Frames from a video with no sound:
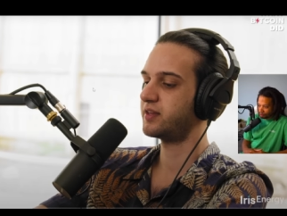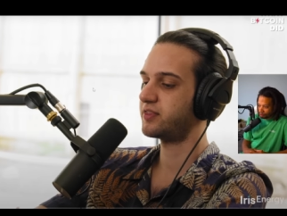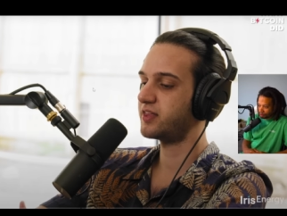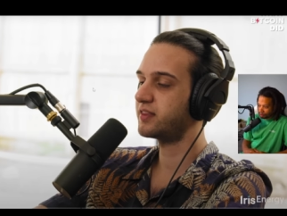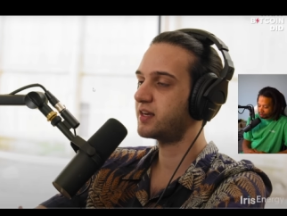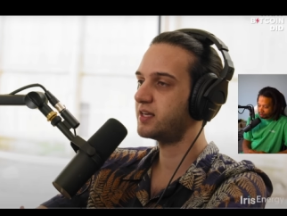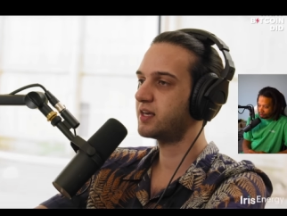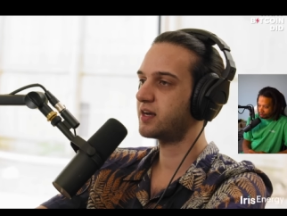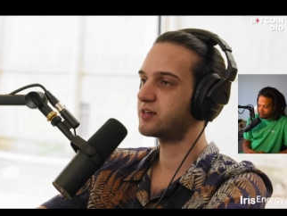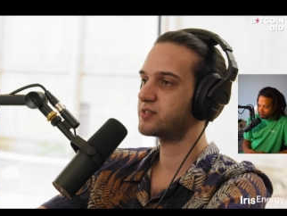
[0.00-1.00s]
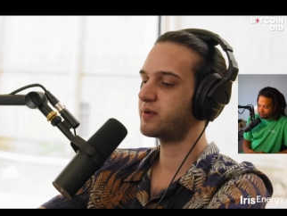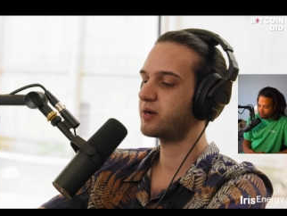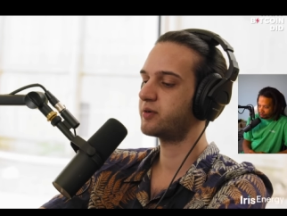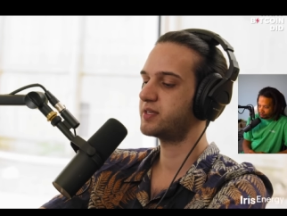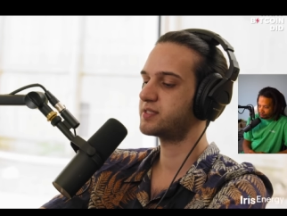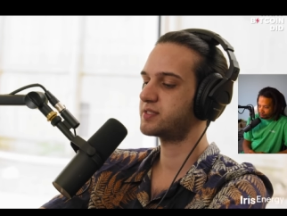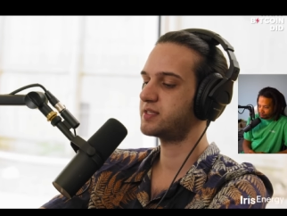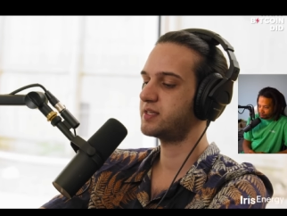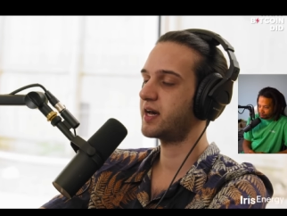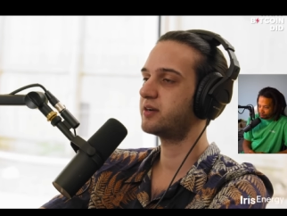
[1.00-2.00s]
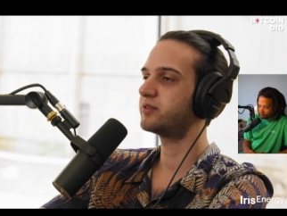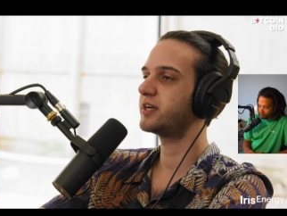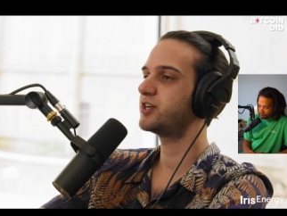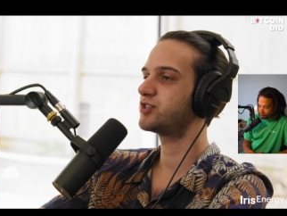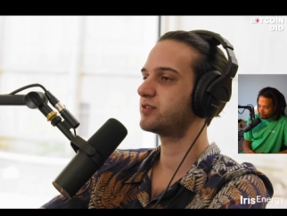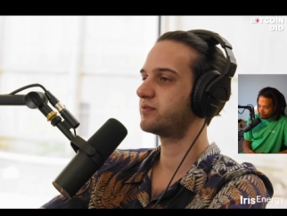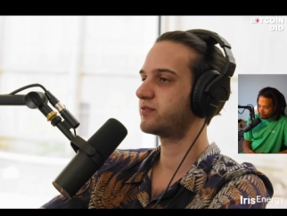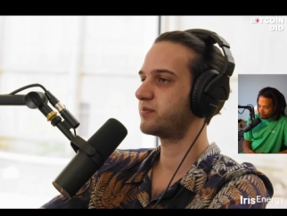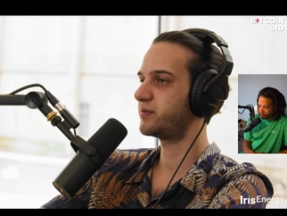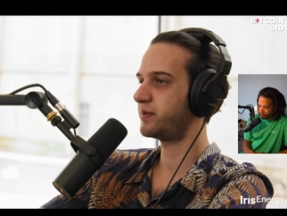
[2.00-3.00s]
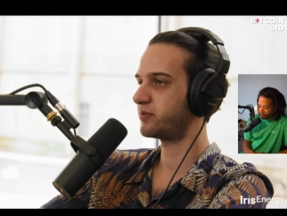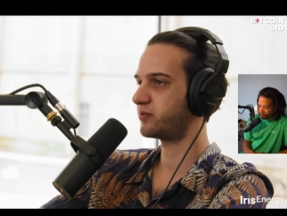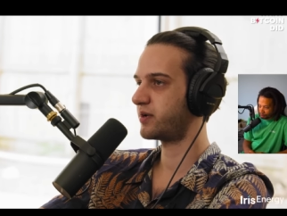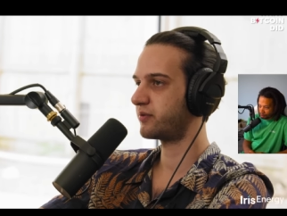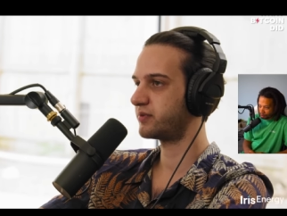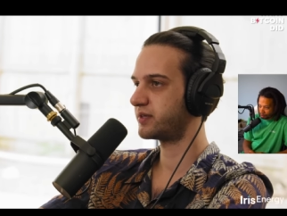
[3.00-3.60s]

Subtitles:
The thing that he cares about is the adoration from the people around